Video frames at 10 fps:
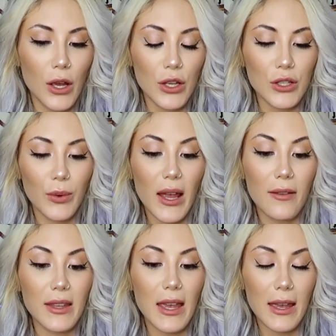So we
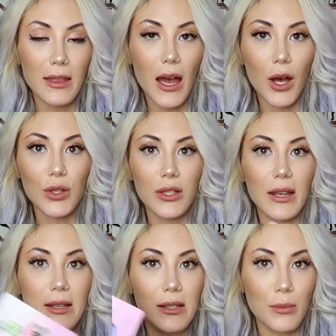have the eighth house
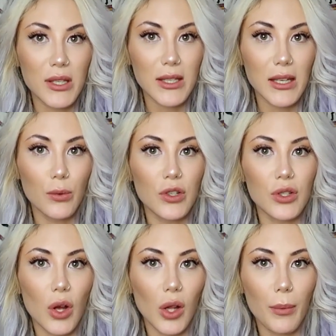intimacy, which
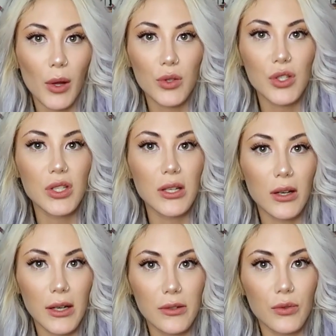is all about
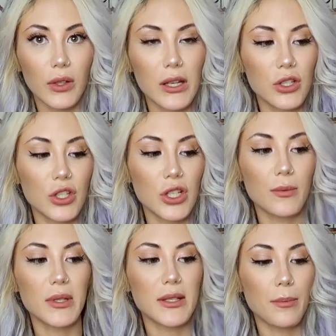serious
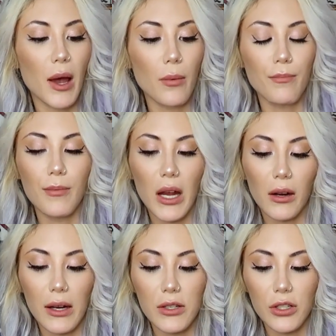relationships. It's about
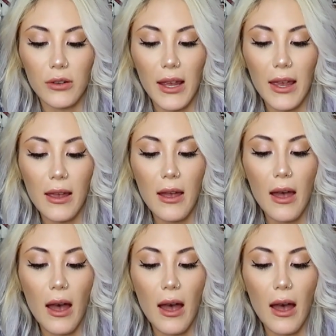marriage, okay?